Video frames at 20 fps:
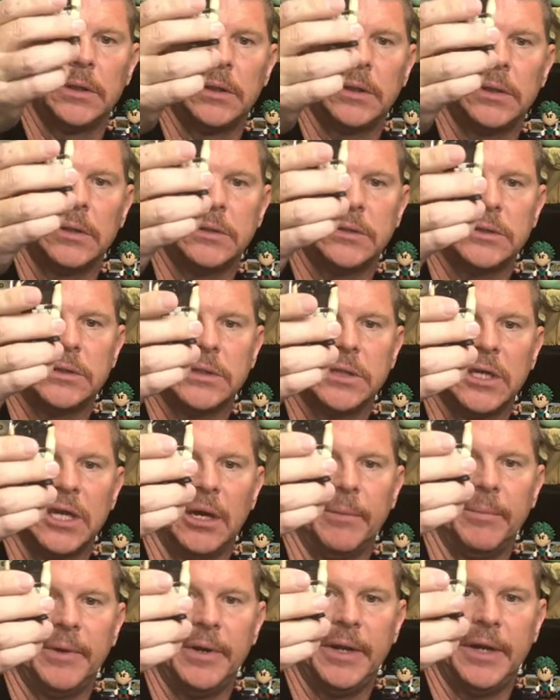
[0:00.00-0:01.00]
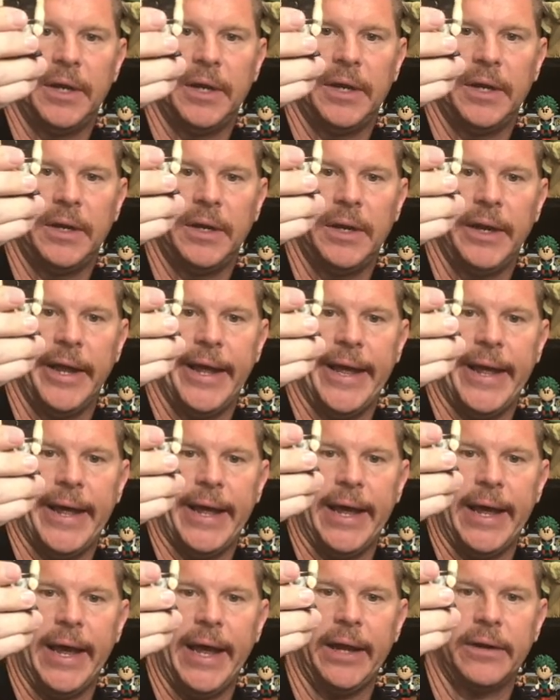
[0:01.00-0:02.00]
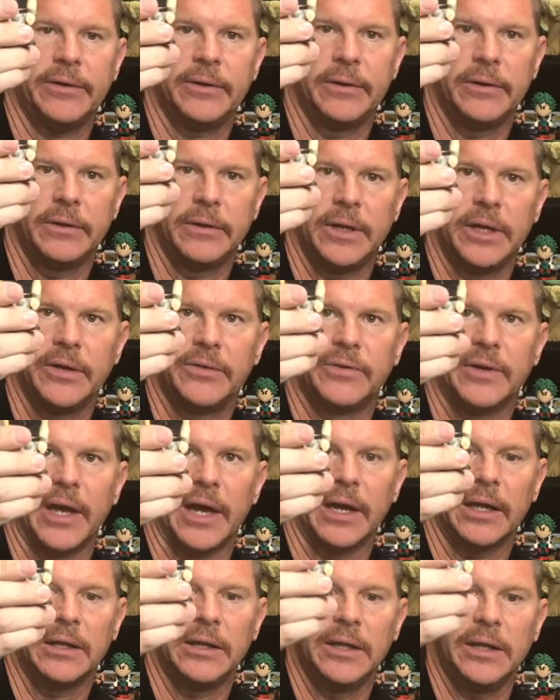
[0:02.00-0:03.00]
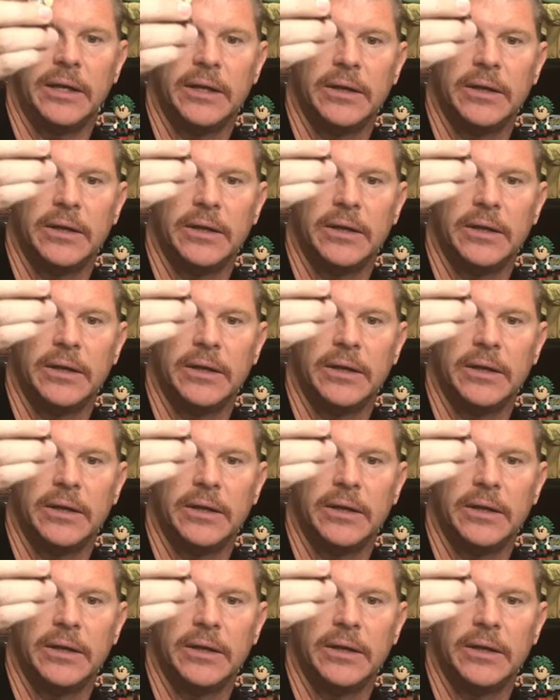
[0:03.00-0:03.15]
it's coming in at exactly